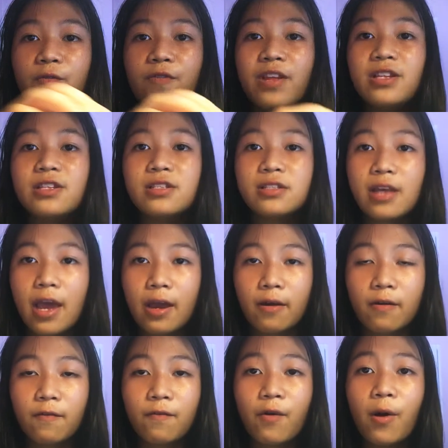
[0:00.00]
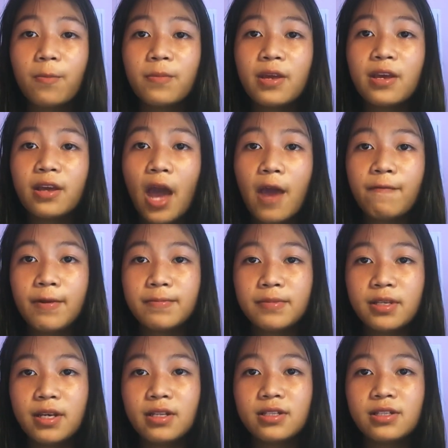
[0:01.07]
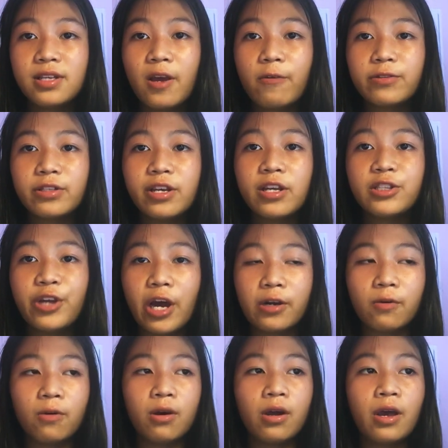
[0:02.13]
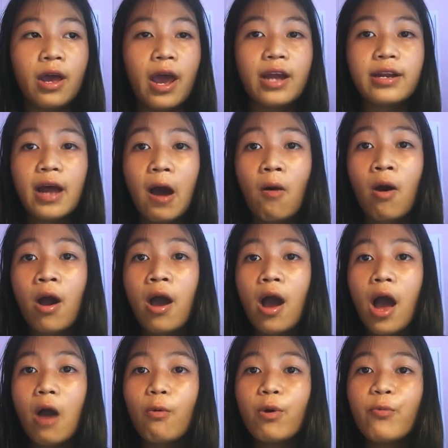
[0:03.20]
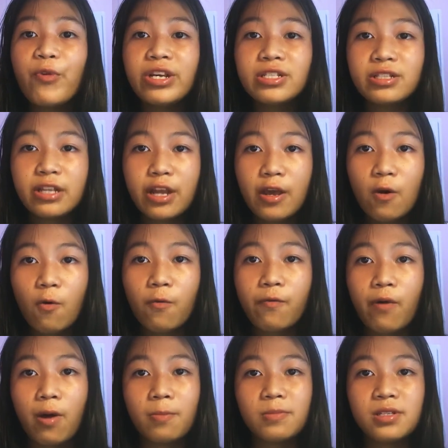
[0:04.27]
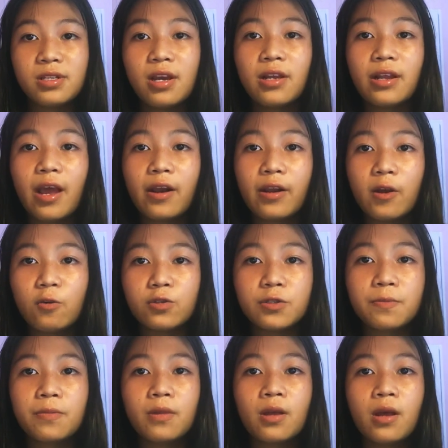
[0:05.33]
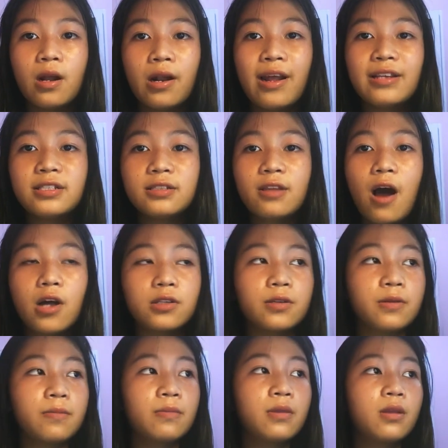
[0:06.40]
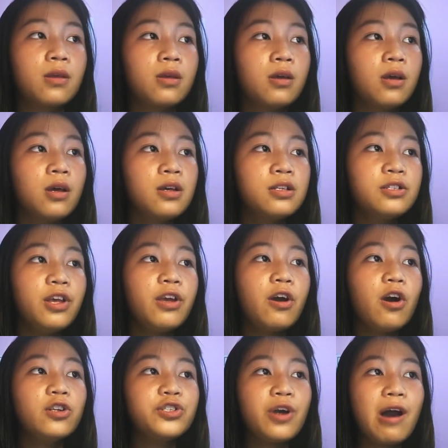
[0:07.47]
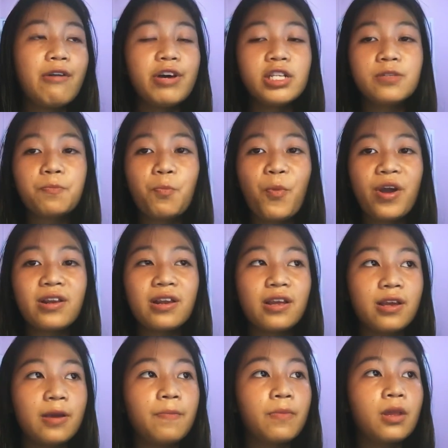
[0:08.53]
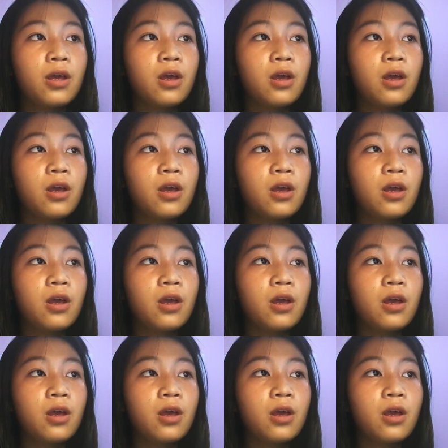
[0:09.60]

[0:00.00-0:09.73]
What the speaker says: this design from EK15 CLC channel. And now, I will read news from CNN News. Let's start. Singer Charles Bradley,